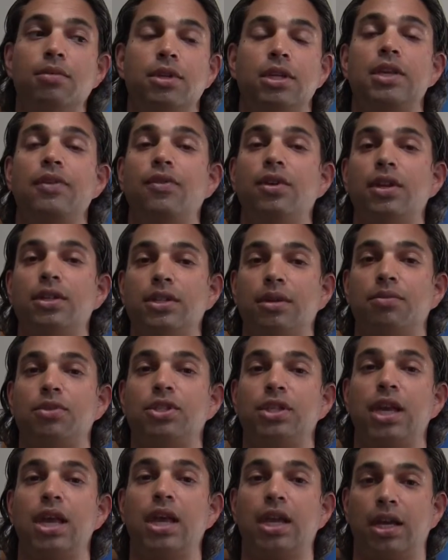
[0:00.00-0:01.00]
Even as I'm
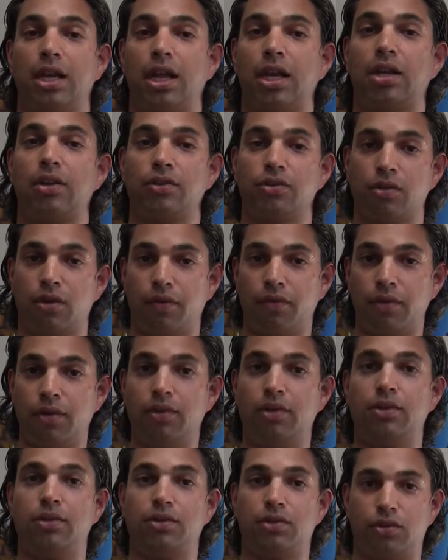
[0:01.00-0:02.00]
saying it, I can sort of feel
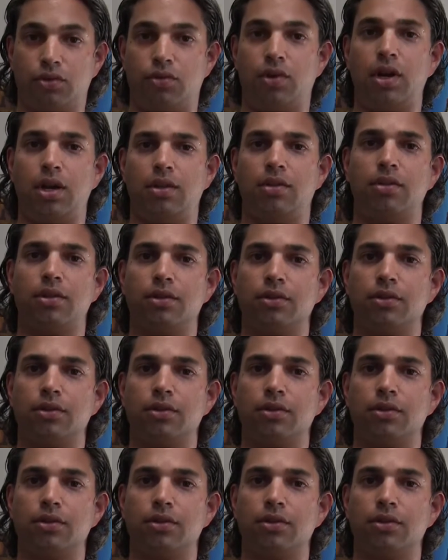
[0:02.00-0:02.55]
this strength,